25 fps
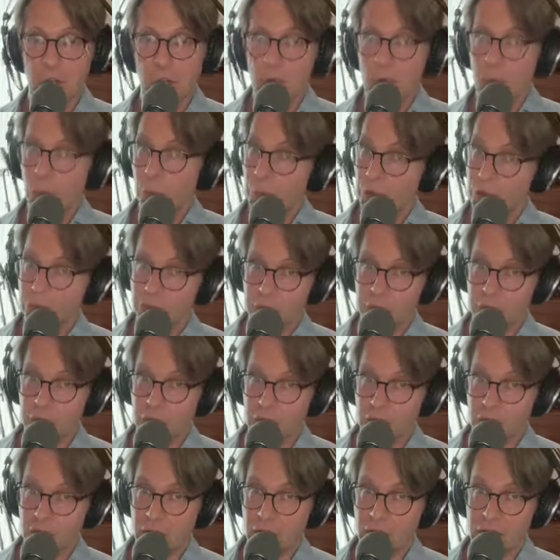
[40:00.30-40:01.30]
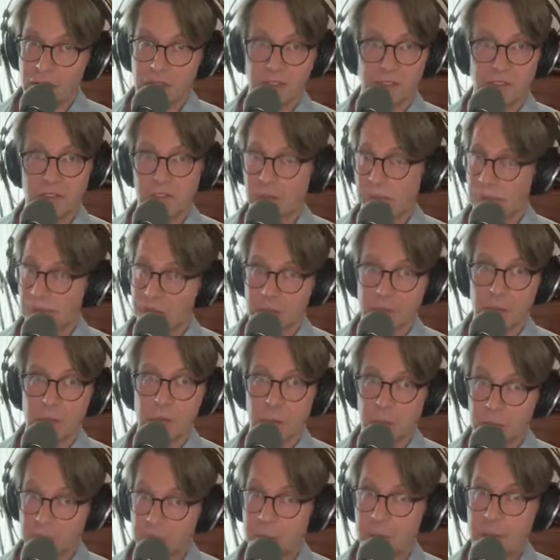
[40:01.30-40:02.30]
we're the good guys and sometimes
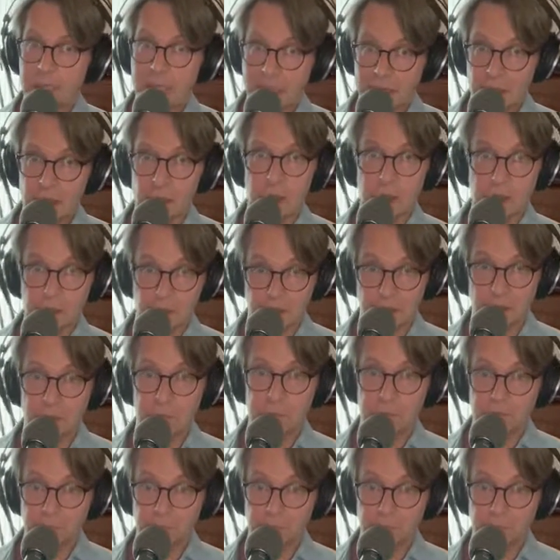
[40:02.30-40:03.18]
we're the bad guys.